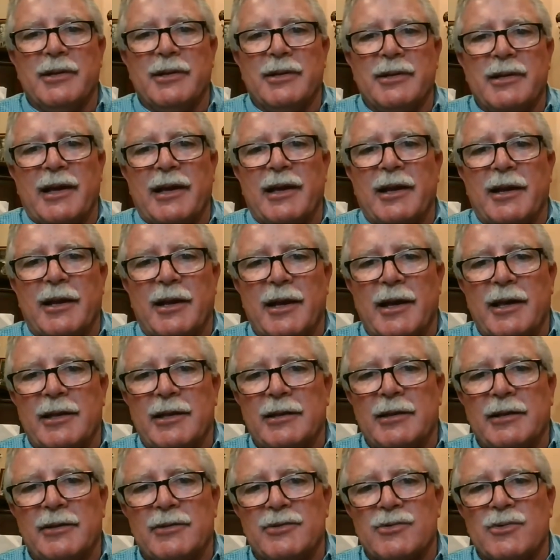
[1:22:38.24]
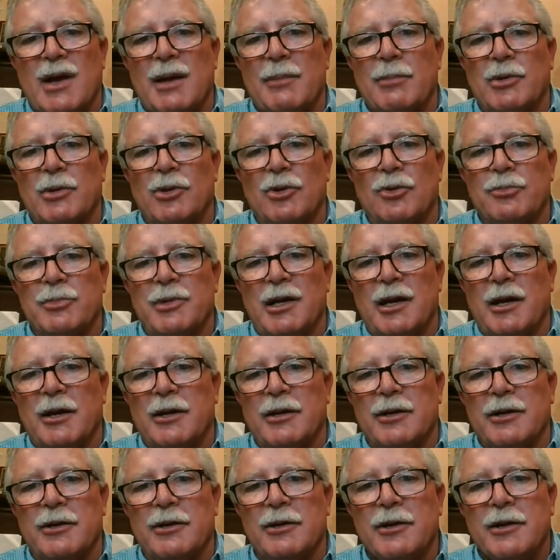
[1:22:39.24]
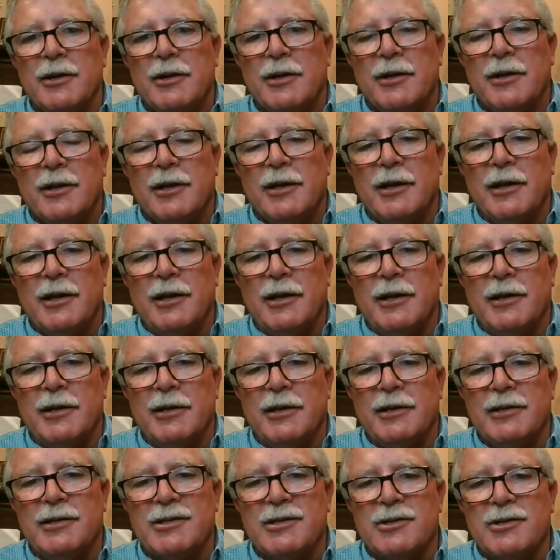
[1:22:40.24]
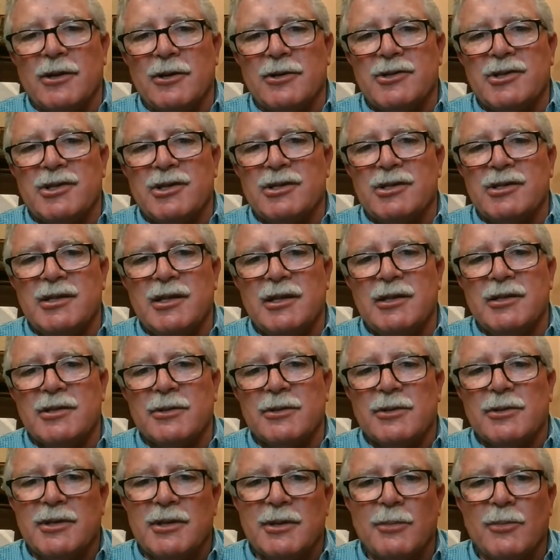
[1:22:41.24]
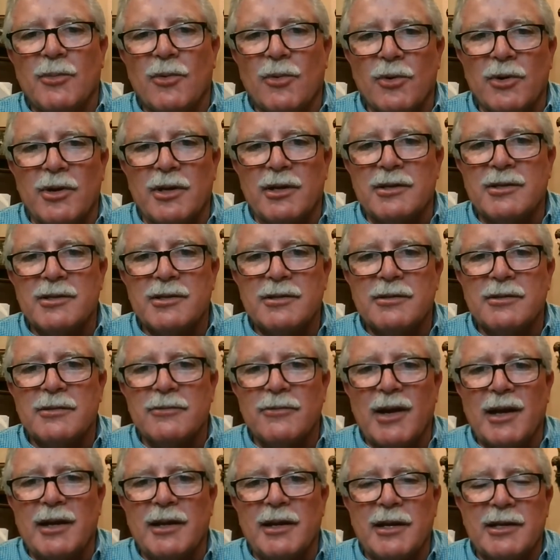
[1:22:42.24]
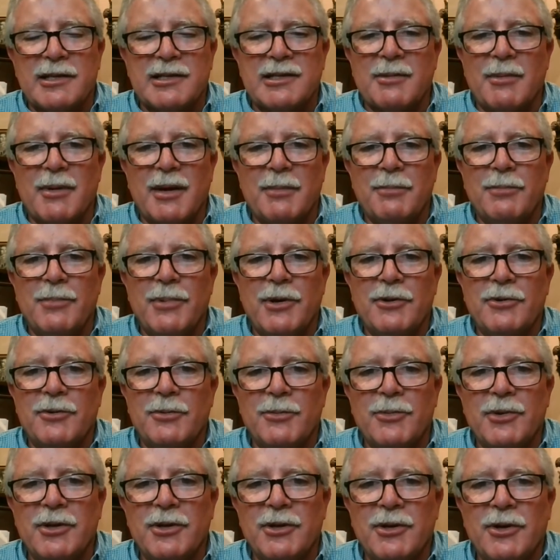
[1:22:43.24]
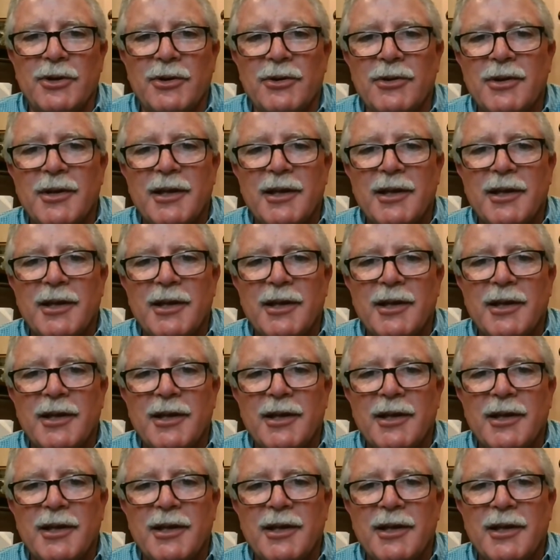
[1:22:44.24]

I got a guy that lives right below me out here, and he starts his diesel in the mornings right next to my bedroom window,